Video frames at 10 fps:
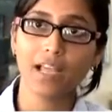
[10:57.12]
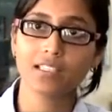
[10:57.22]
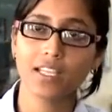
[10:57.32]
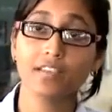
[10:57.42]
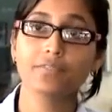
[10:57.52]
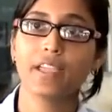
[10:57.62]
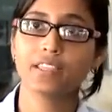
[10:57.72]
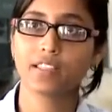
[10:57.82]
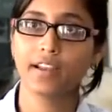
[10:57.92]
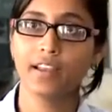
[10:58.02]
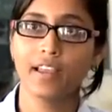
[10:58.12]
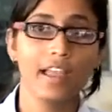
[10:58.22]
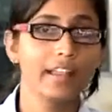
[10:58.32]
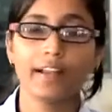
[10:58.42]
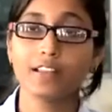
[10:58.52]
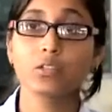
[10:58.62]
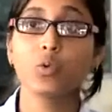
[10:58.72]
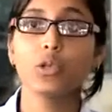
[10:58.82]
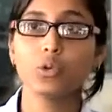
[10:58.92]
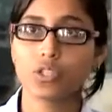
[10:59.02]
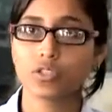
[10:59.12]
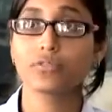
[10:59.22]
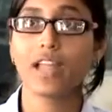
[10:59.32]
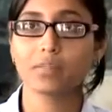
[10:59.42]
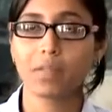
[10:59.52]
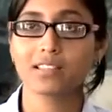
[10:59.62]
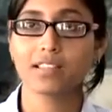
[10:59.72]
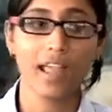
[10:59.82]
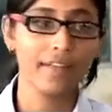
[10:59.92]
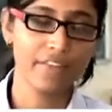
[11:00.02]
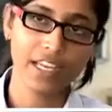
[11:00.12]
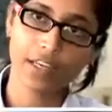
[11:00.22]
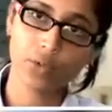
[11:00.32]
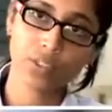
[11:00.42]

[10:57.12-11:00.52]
plastic is wasted. There is no uses of that plastic, and we are